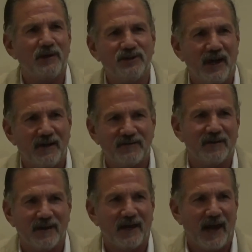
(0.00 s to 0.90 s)
chance
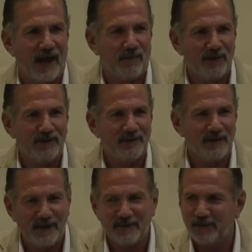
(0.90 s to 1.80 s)
that happened, you
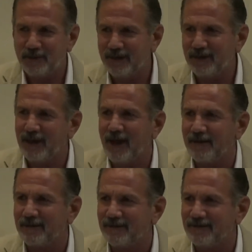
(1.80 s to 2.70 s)
need to look at that
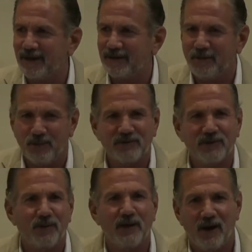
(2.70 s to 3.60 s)
and say, like, what's
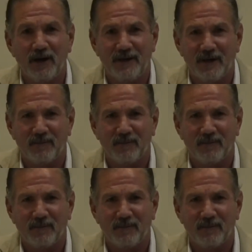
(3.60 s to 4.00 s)
going on here?